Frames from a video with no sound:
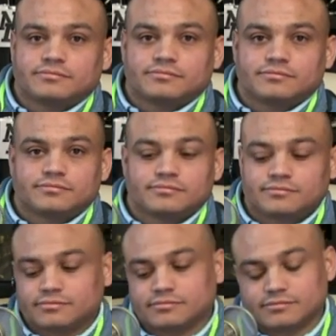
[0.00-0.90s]

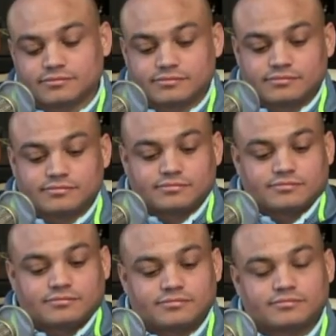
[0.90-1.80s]

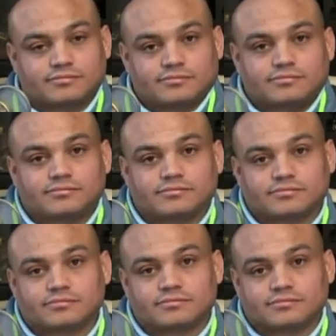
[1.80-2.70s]

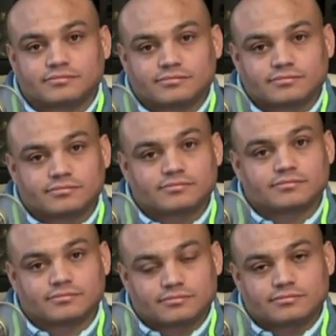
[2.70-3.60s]

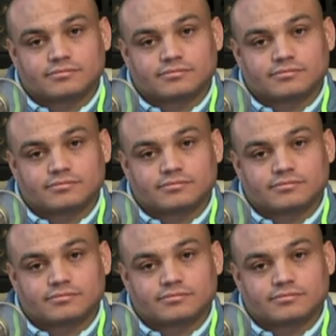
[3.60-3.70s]
(not speaking)